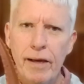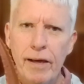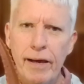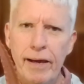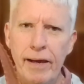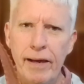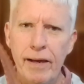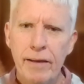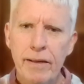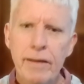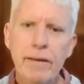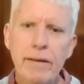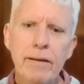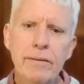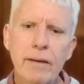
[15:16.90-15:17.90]
And
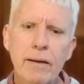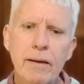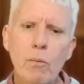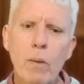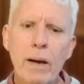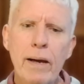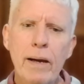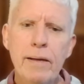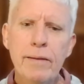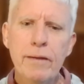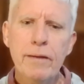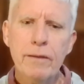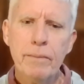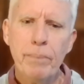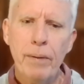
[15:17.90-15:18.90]
it is a way
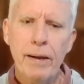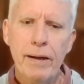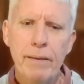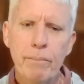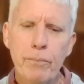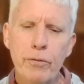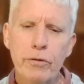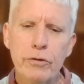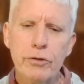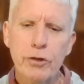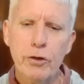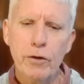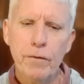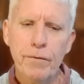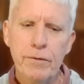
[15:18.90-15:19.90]
that the plant
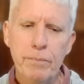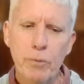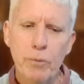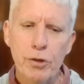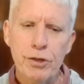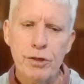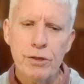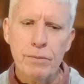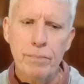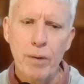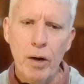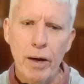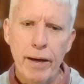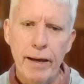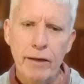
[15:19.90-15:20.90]
preserves moisture
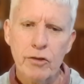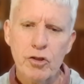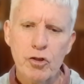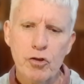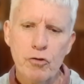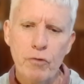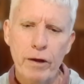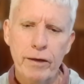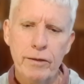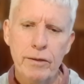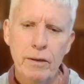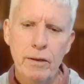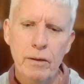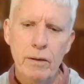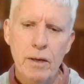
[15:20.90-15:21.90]
by
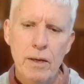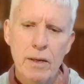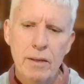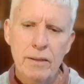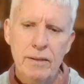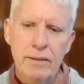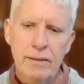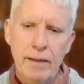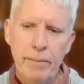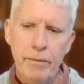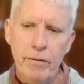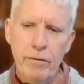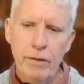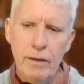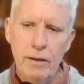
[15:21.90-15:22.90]
extracting some
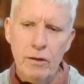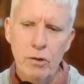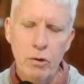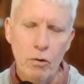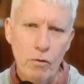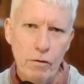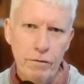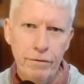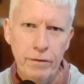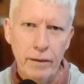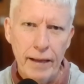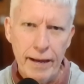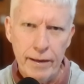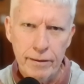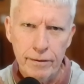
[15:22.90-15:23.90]
of the chlorophyll
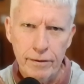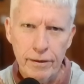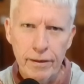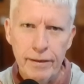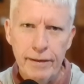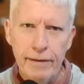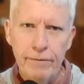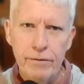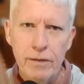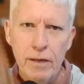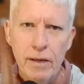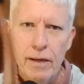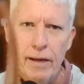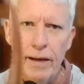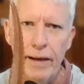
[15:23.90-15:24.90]
out of the leaves.
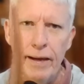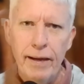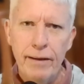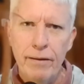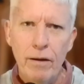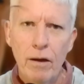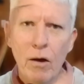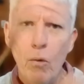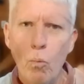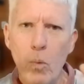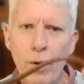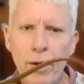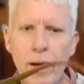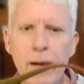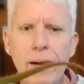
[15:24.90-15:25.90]
And
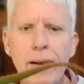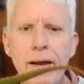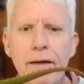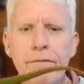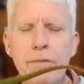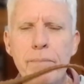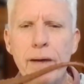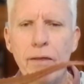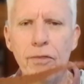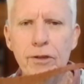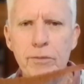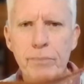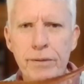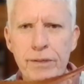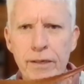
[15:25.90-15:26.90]
what I love about
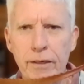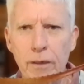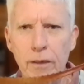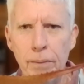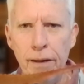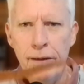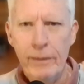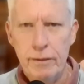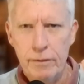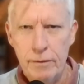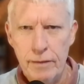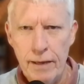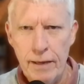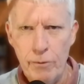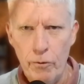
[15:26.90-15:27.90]
this particular plant, this is
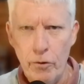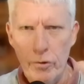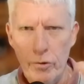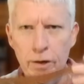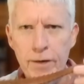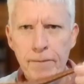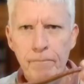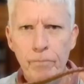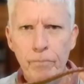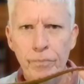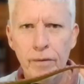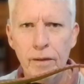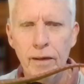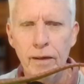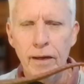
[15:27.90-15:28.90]
cameronii,
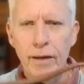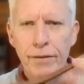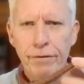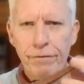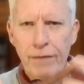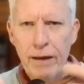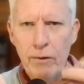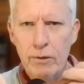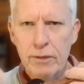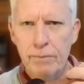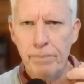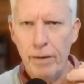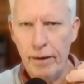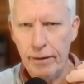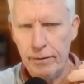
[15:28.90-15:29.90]
the flower
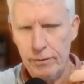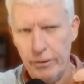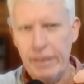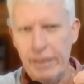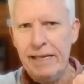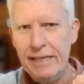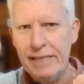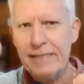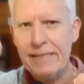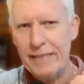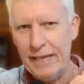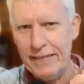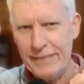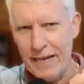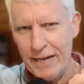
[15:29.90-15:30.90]
spike, sorry, is
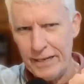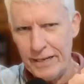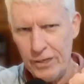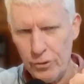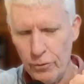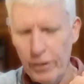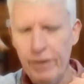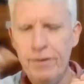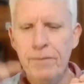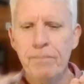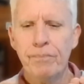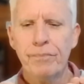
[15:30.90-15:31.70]
a darkish red,